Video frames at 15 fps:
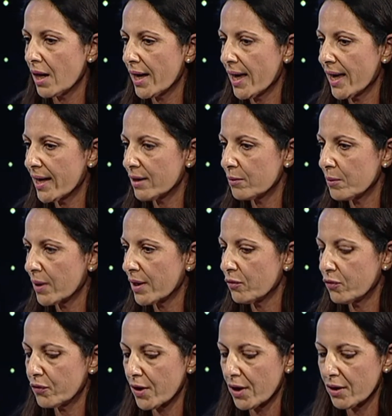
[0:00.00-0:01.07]
I had my
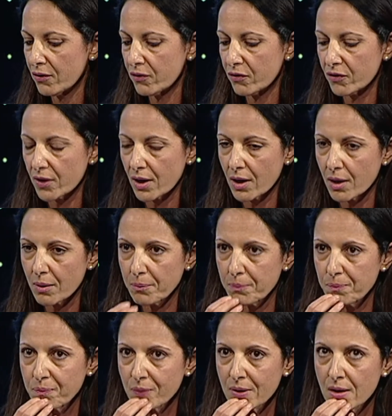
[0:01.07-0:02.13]
first,
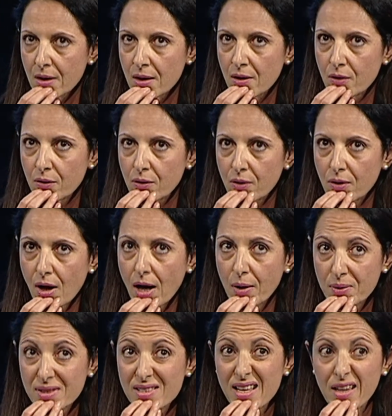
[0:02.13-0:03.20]
um, I
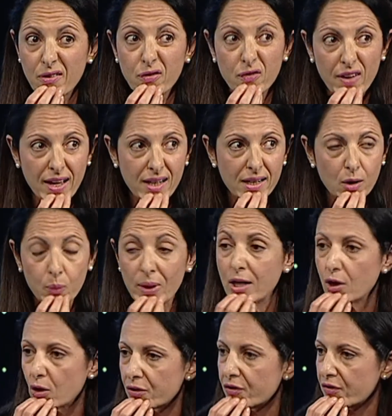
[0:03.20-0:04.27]
would say, failure. We
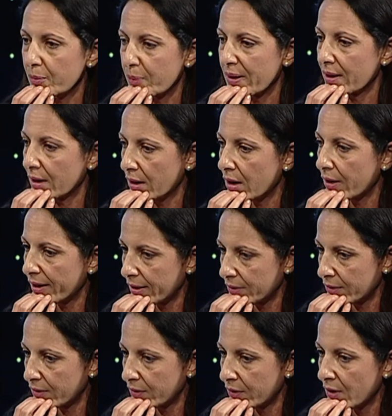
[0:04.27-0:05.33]
lost a big
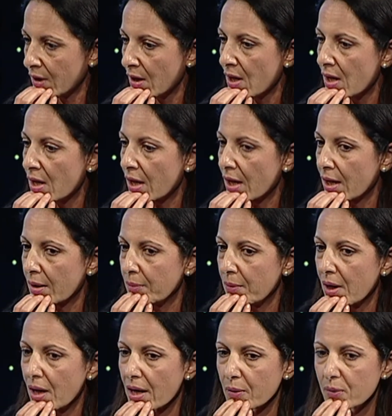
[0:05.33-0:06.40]
client. Um,
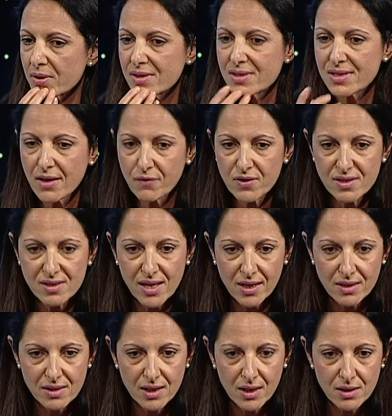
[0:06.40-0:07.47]
I was
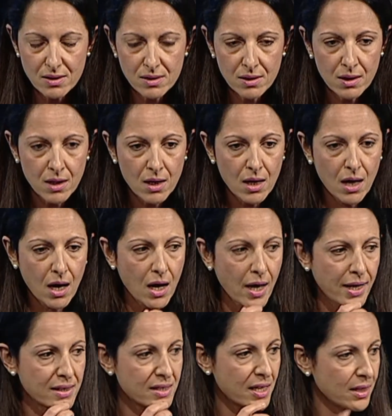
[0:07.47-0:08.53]
devastated.
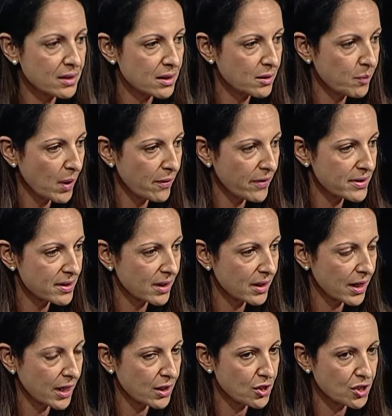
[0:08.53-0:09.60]
I tendered my
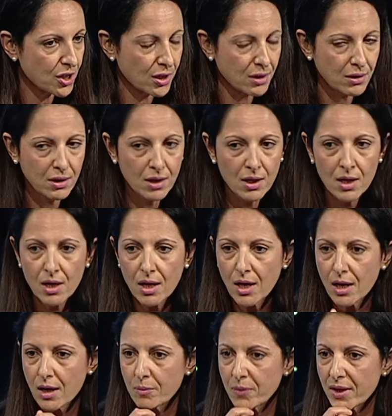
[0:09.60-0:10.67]
resignation.
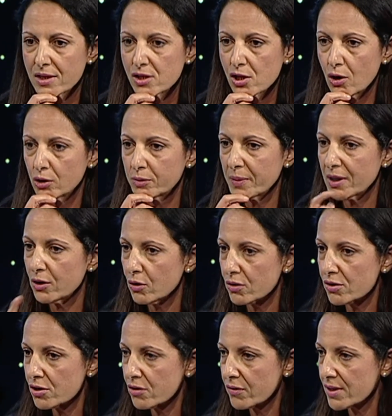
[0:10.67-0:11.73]
Um, they told me
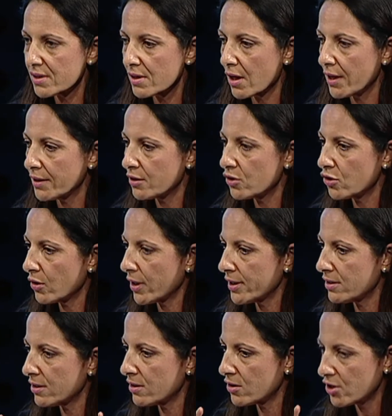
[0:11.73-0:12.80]
not to resign and try
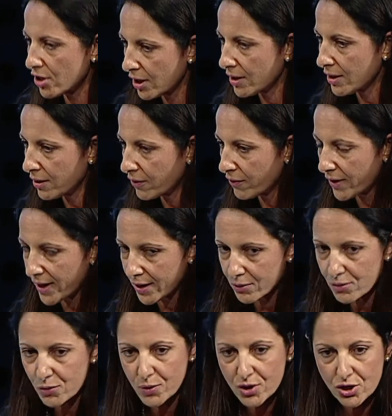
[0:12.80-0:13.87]
to turn it
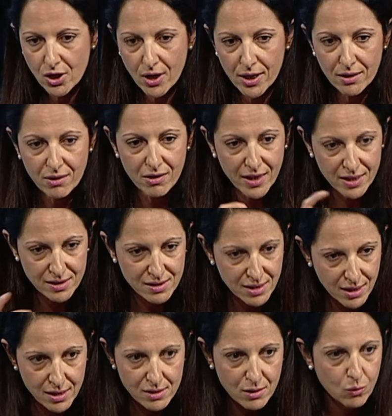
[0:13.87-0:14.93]
around, which I then
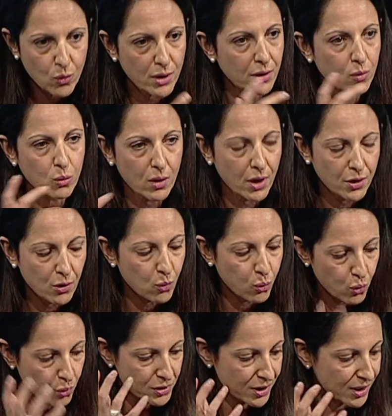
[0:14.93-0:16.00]
did and won a, an
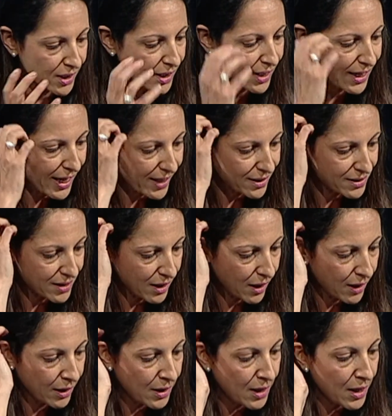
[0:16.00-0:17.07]
award a year
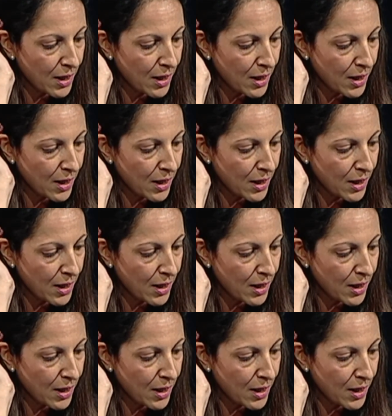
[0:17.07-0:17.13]
later.